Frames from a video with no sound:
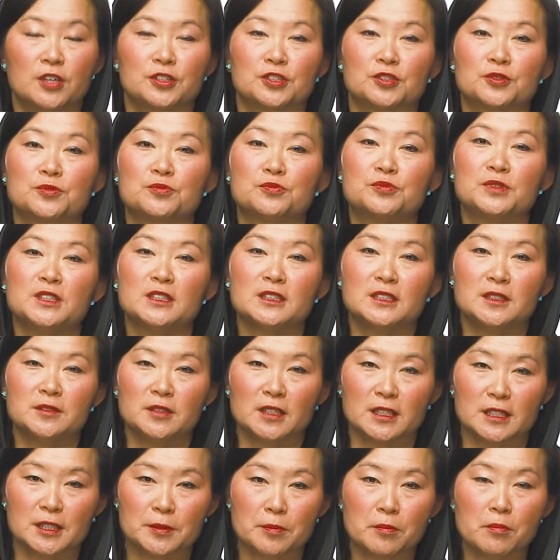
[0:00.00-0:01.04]
to
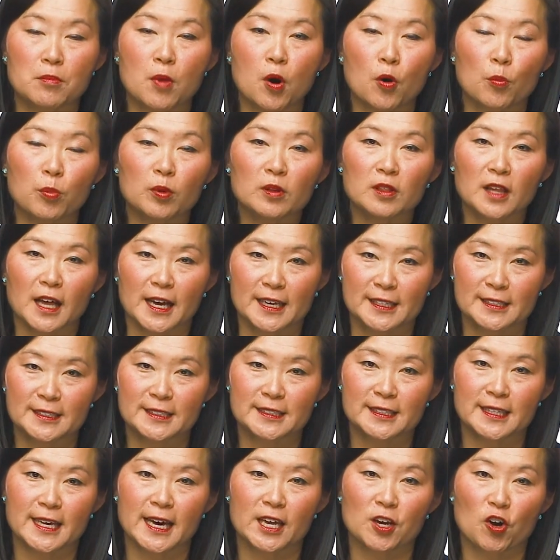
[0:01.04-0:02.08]
really immobilize
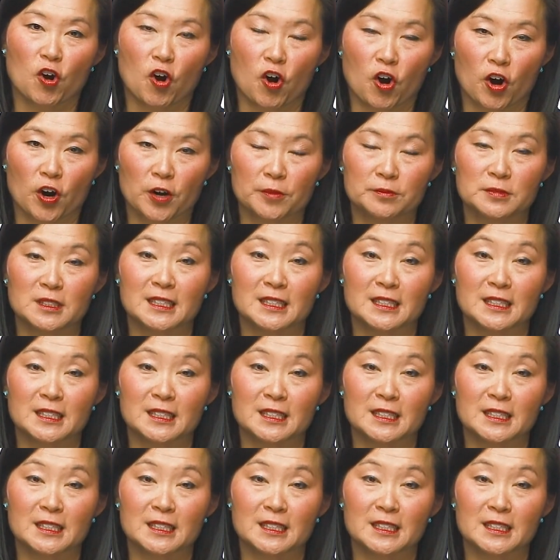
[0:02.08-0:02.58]
that arm,